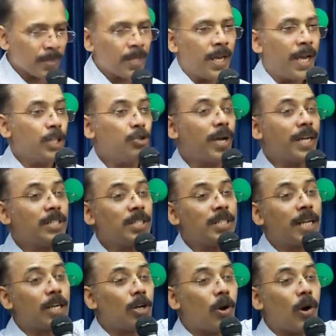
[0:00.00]
Education
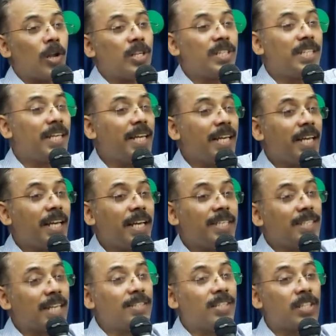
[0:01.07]
technology
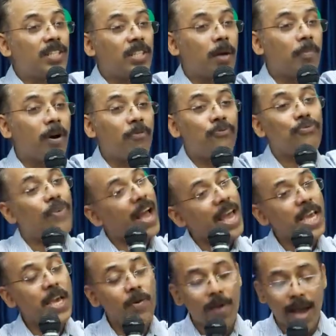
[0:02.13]
is a system of
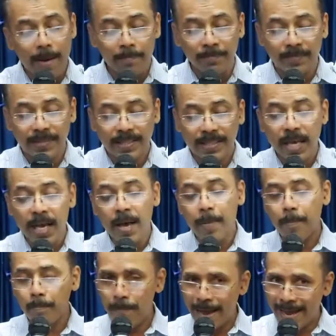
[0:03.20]
5 M's.
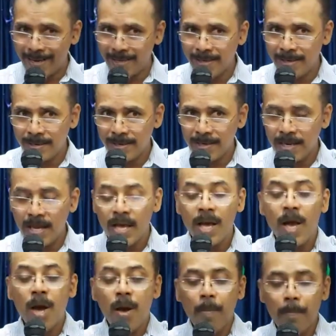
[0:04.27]
Men,
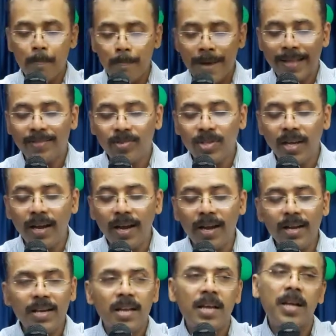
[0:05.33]

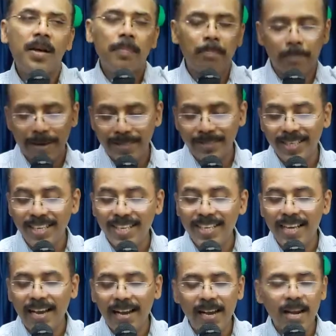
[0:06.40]
method,
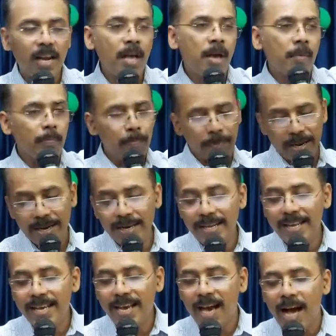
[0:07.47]
material,
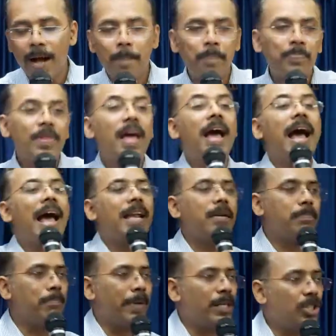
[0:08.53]
media
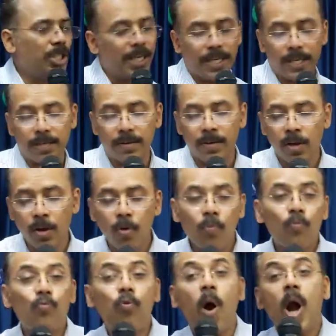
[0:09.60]
and machine.
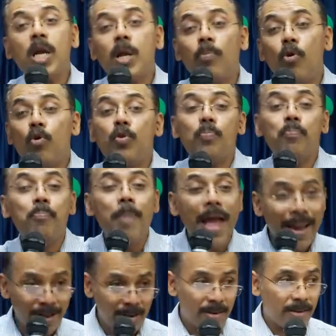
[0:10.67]
What about
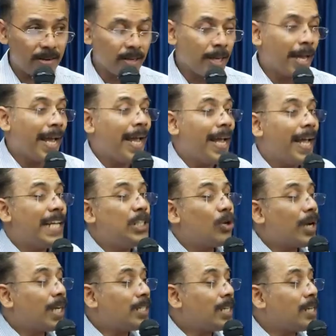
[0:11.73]
men?
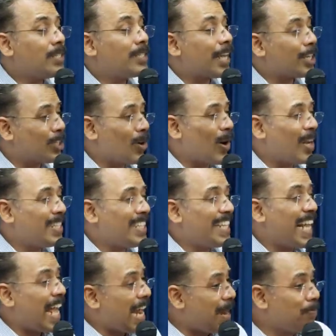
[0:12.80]
Educational technology
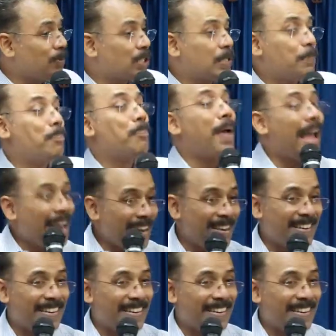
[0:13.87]
helps men.